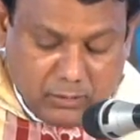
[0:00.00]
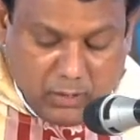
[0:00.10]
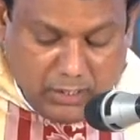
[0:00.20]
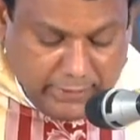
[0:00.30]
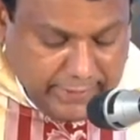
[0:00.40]

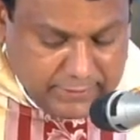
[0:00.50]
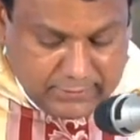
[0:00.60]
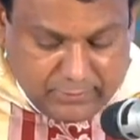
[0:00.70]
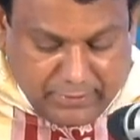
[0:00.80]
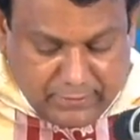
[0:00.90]
God had
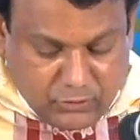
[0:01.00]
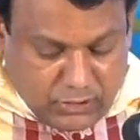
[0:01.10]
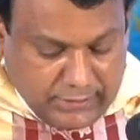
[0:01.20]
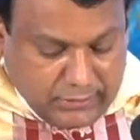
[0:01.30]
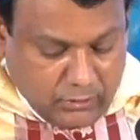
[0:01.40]

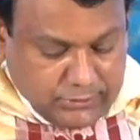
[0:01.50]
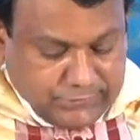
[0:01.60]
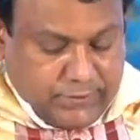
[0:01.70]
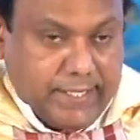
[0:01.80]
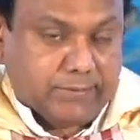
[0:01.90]
immensely
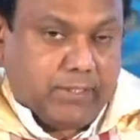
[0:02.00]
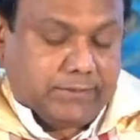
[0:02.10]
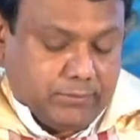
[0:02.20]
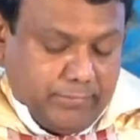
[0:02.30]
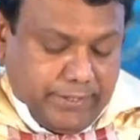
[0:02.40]
glorified
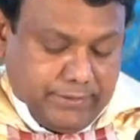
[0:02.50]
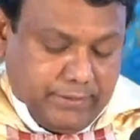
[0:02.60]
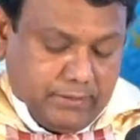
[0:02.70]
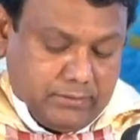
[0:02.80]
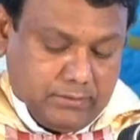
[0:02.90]
Mother
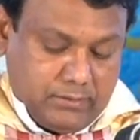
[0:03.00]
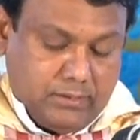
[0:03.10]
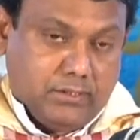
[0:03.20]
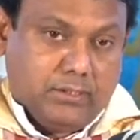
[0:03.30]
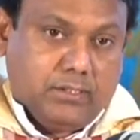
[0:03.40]
Mary.
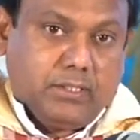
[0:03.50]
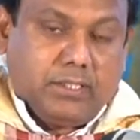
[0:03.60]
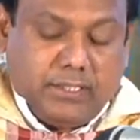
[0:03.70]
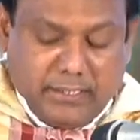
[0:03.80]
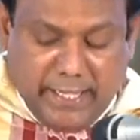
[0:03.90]

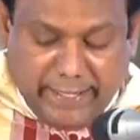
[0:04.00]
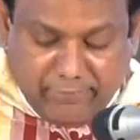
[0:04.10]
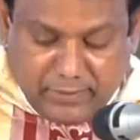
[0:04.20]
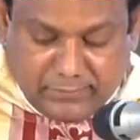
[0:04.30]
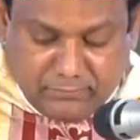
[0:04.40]
In
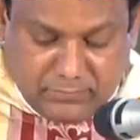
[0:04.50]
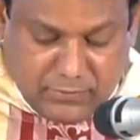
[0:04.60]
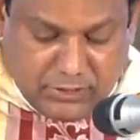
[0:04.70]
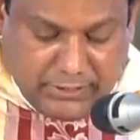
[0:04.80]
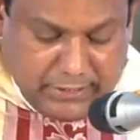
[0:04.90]
heaven,
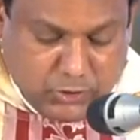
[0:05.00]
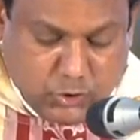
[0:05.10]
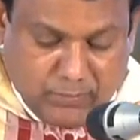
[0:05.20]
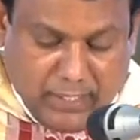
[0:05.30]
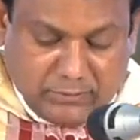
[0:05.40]
she
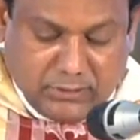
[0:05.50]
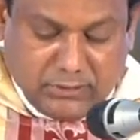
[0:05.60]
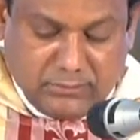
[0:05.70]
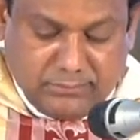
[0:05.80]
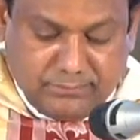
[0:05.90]
is
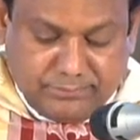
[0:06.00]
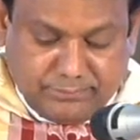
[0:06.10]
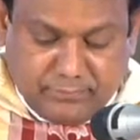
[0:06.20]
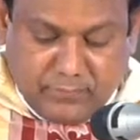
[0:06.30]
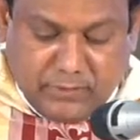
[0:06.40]
Mother,
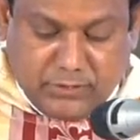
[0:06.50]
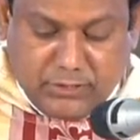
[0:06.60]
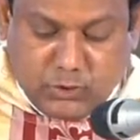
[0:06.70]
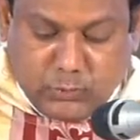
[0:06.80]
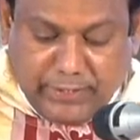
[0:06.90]
she
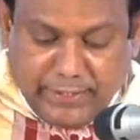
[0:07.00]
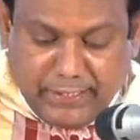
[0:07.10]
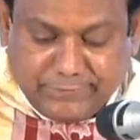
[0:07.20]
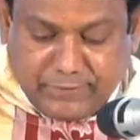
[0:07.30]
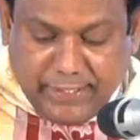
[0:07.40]
is Queen
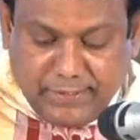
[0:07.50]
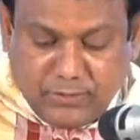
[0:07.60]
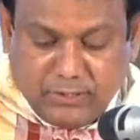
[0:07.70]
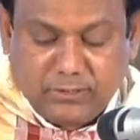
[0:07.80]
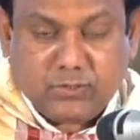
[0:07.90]
of
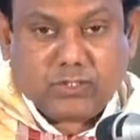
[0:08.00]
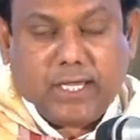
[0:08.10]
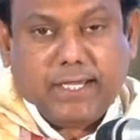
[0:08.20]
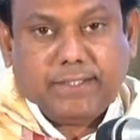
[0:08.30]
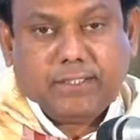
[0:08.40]
Angels
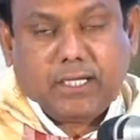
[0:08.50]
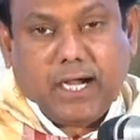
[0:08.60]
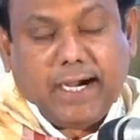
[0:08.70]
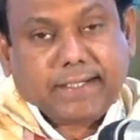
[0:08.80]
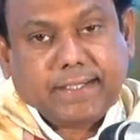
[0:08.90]
and
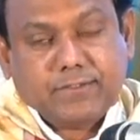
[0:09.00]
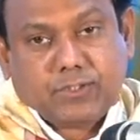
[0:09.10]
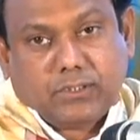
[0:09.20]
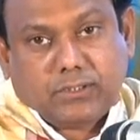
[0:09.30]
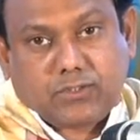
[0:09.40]

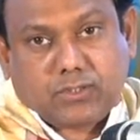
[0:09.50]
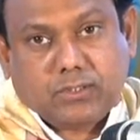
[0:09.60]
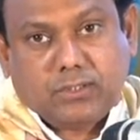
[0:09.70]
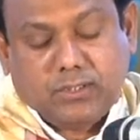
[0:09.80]
Archangels,